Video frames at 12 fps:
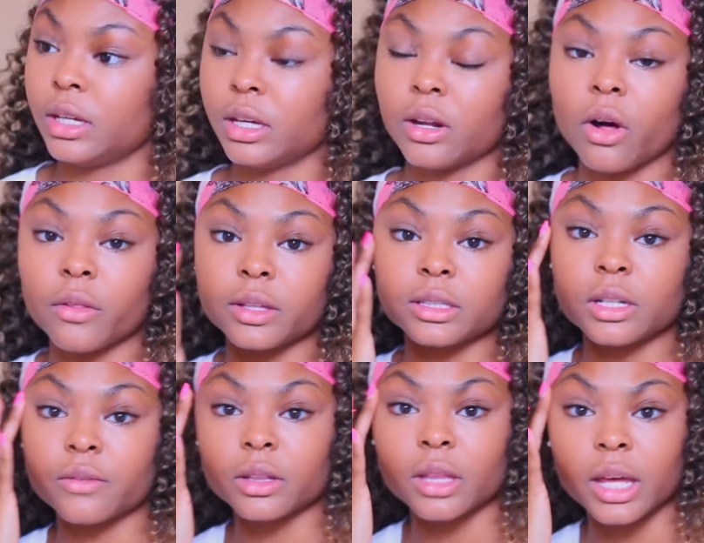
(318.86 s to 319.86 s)
and all these
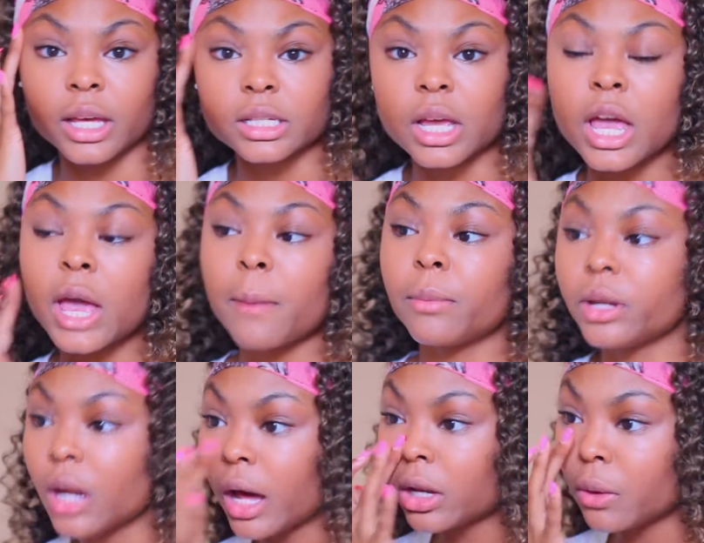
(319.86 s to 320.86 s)
different things, but
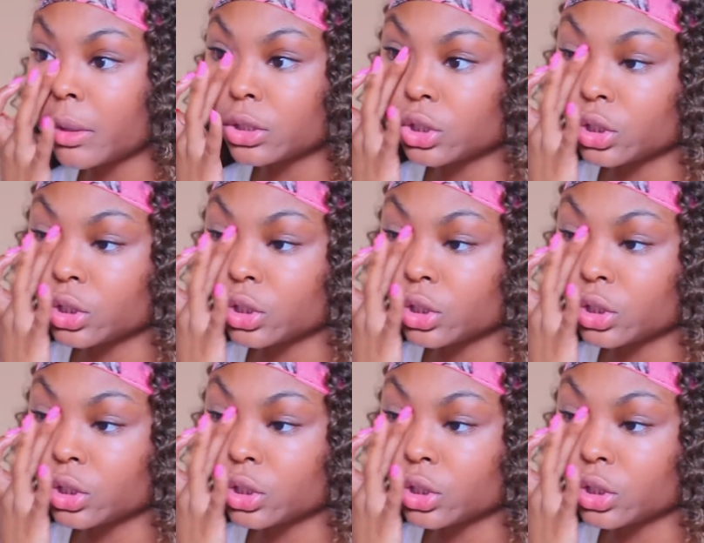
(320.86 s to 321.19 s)
not knowing